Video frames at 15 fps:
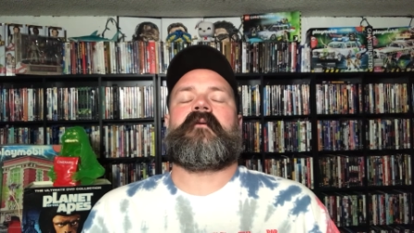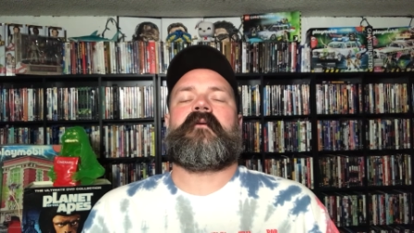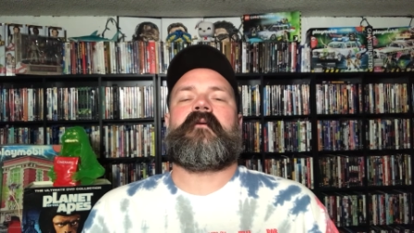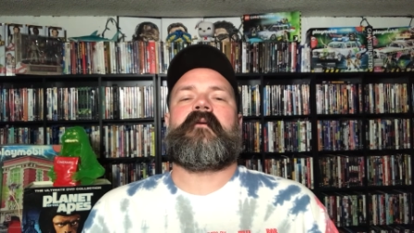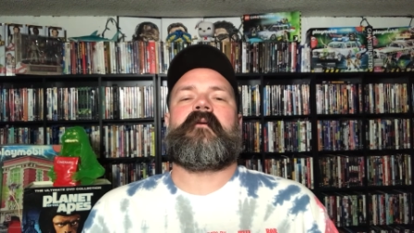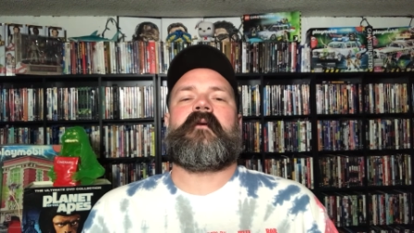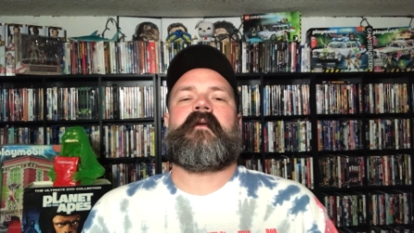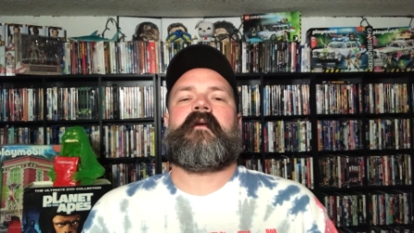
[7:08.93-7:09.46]

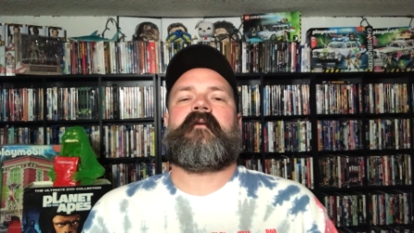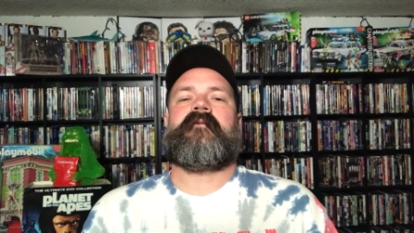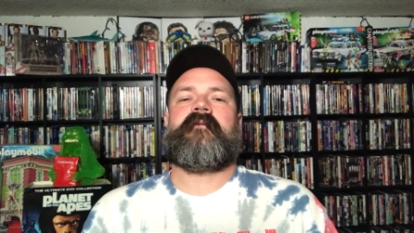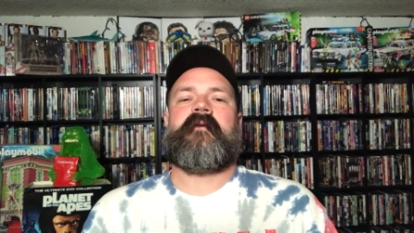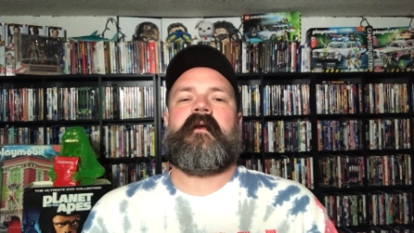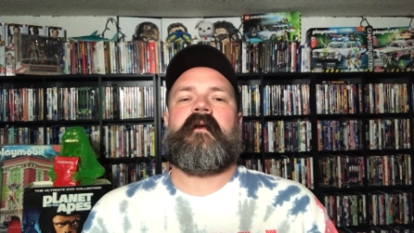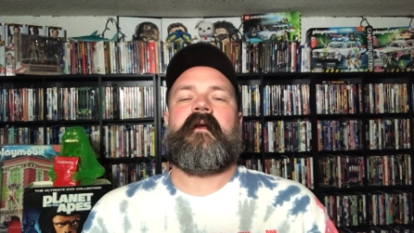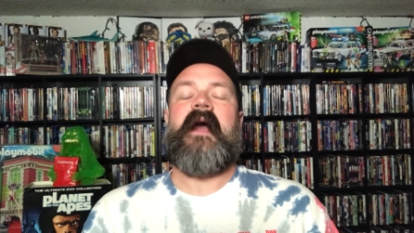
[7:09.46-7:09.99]
Good
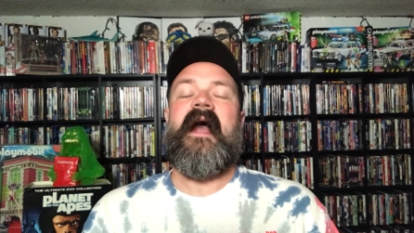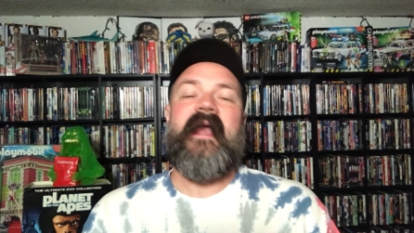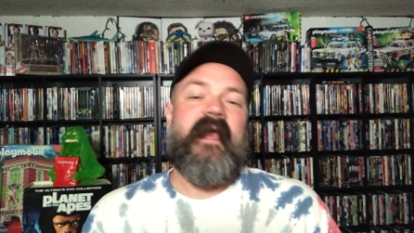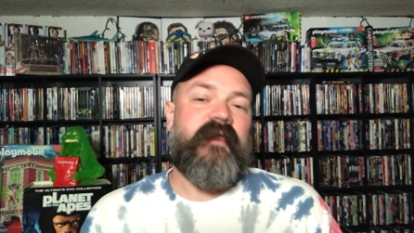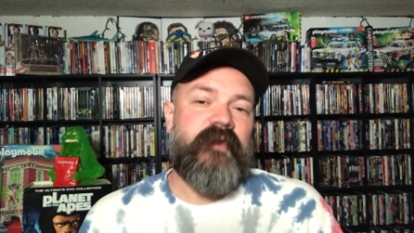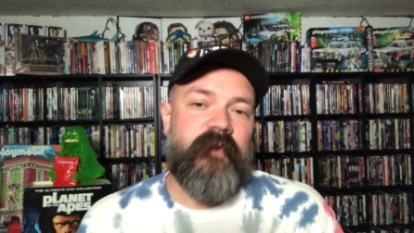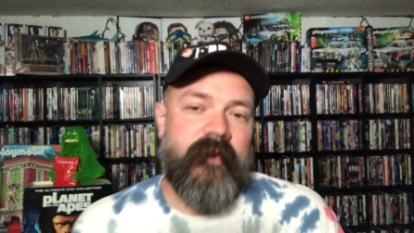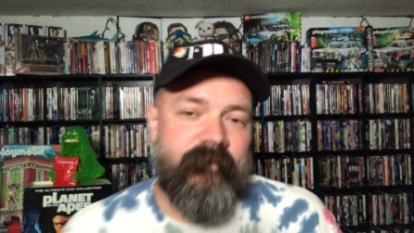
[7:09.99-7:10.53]
evening. I
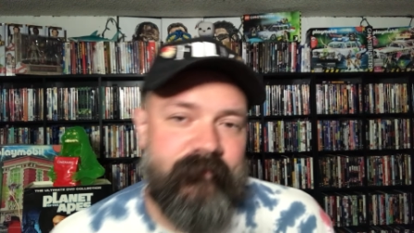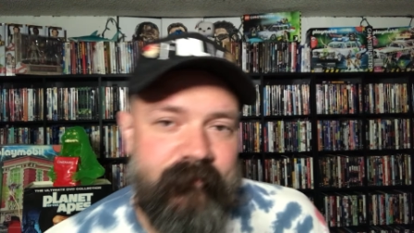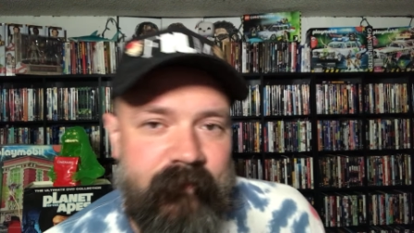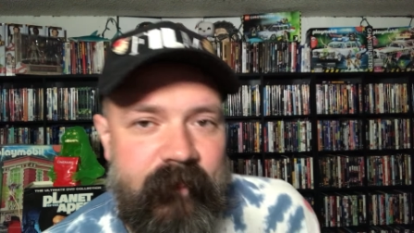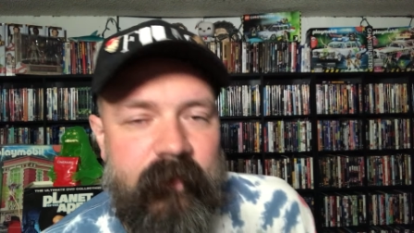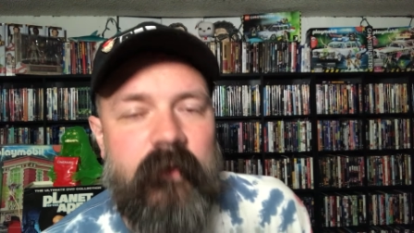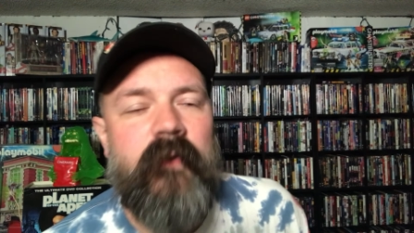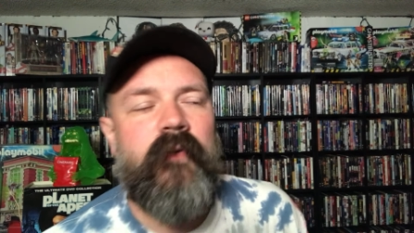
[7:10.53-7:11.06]
can't do it.
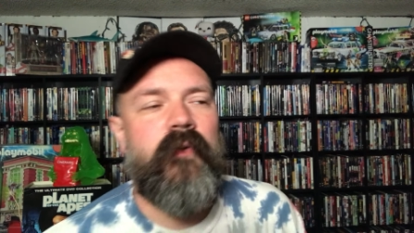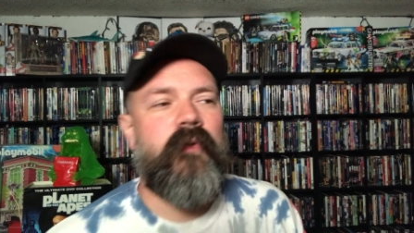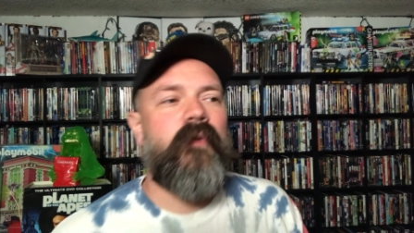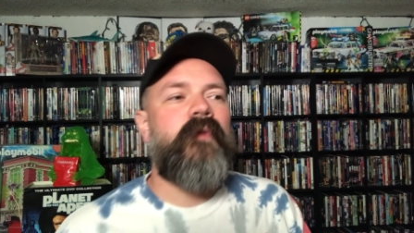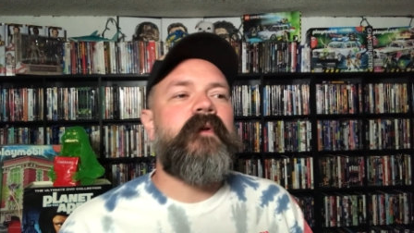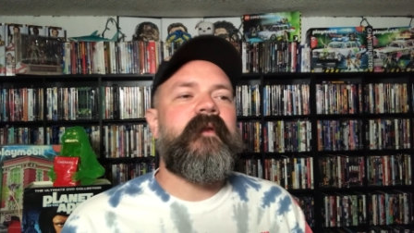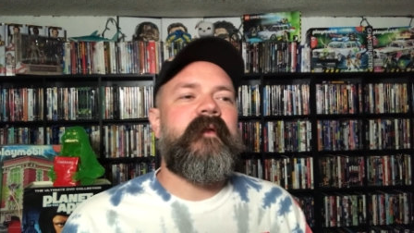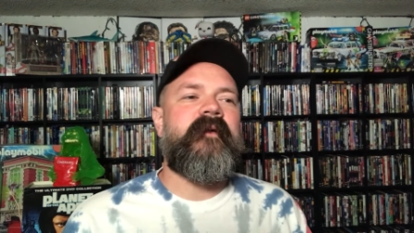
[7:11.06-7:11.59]

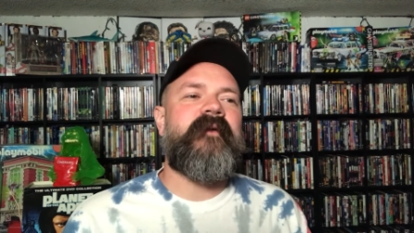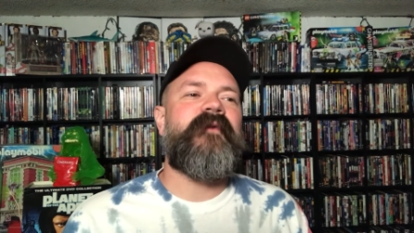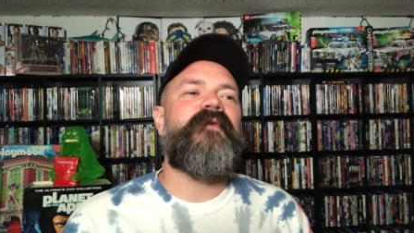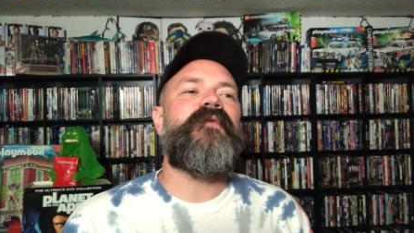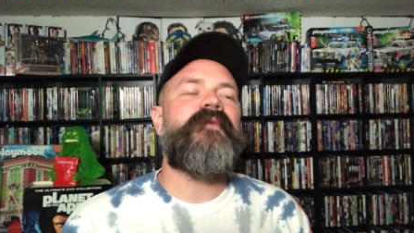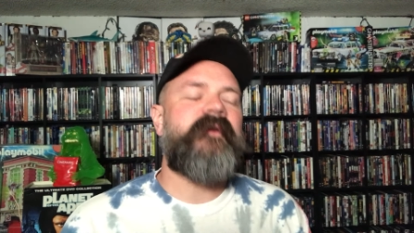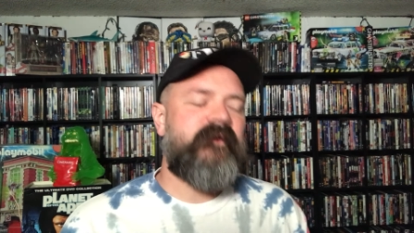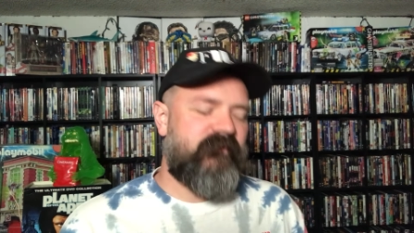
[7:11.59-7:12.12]
Good,
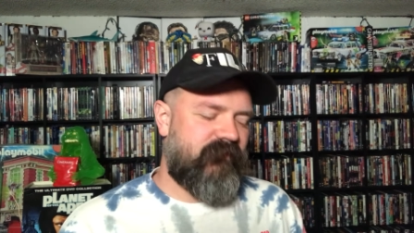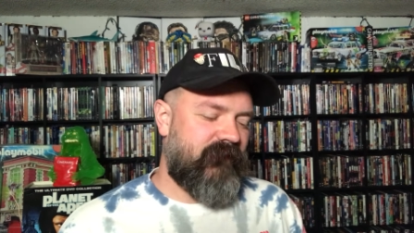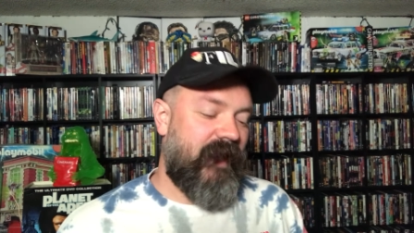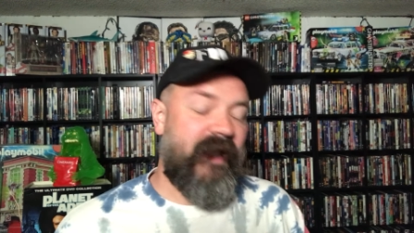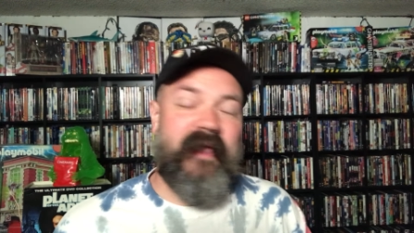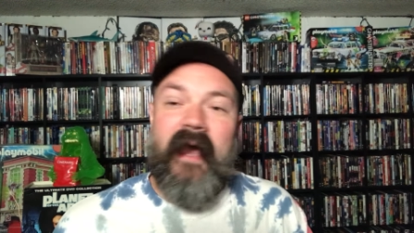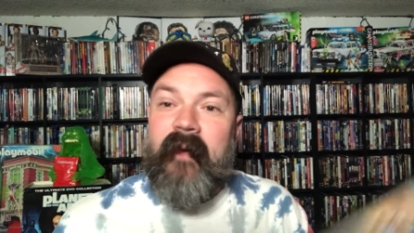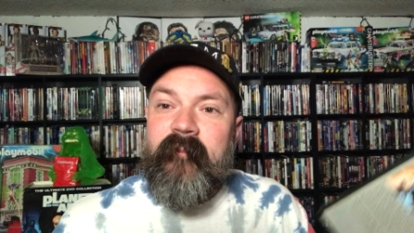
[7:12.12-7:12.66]
good I,
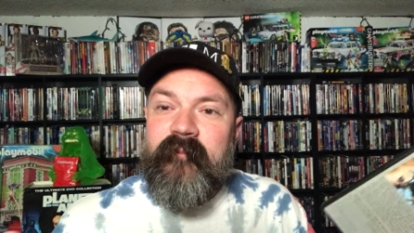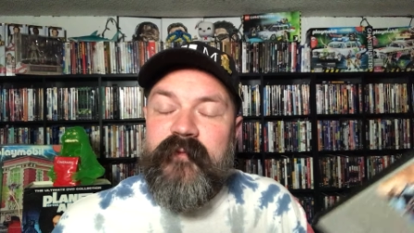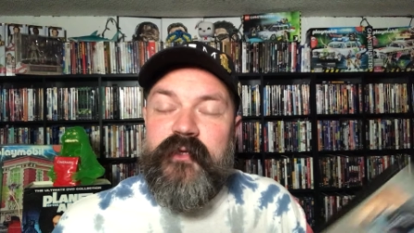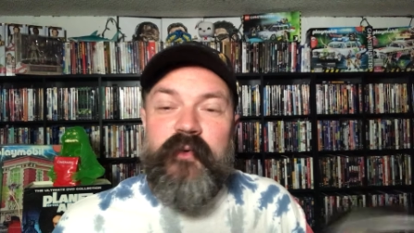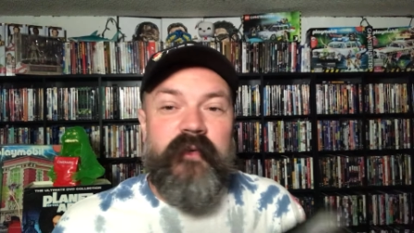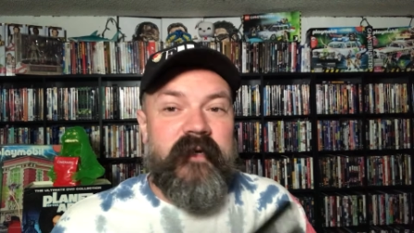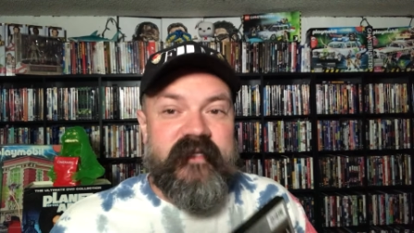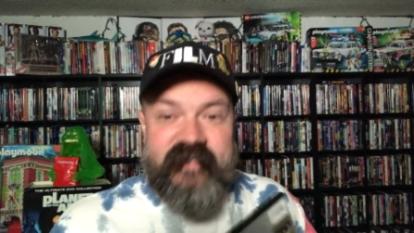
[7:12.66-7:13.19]
I'm
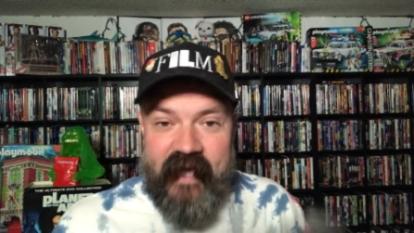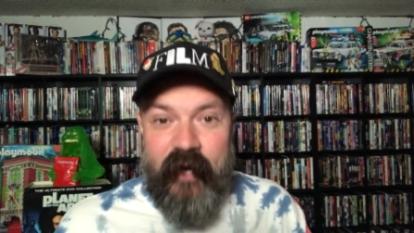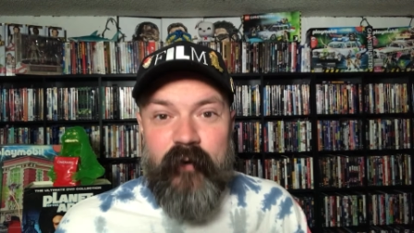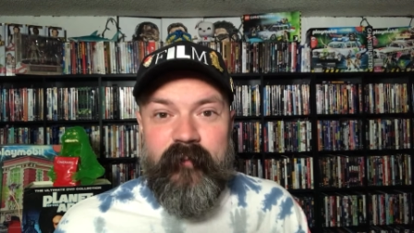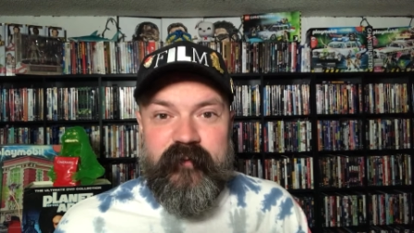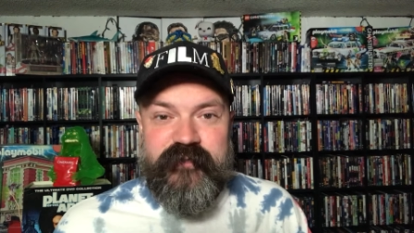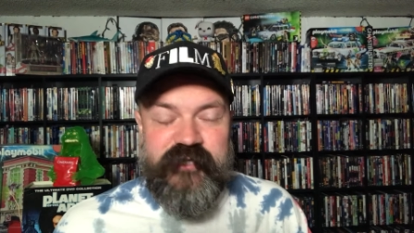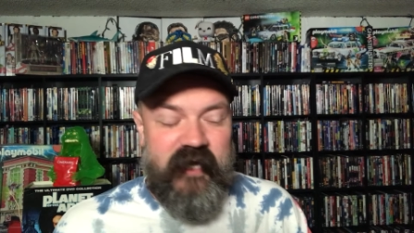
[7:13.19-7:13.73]
doing a
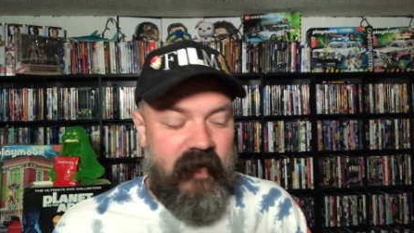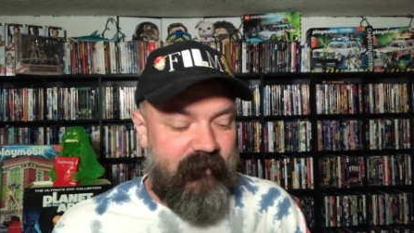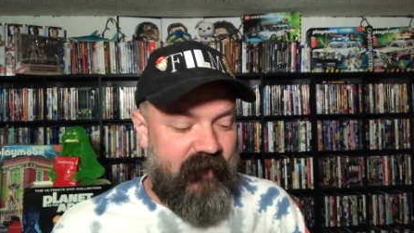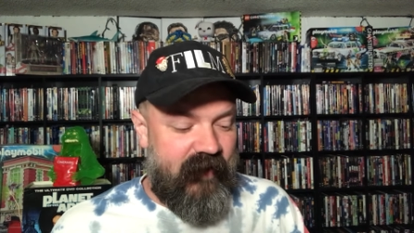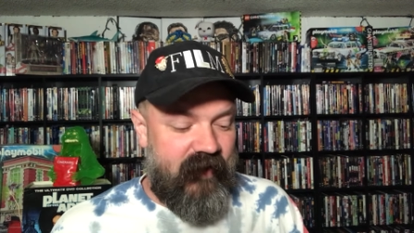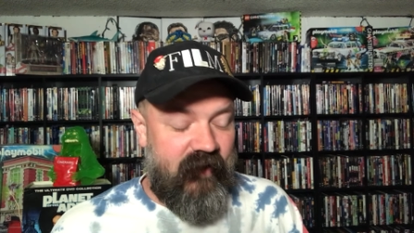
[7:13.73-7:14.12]
terrible job at it.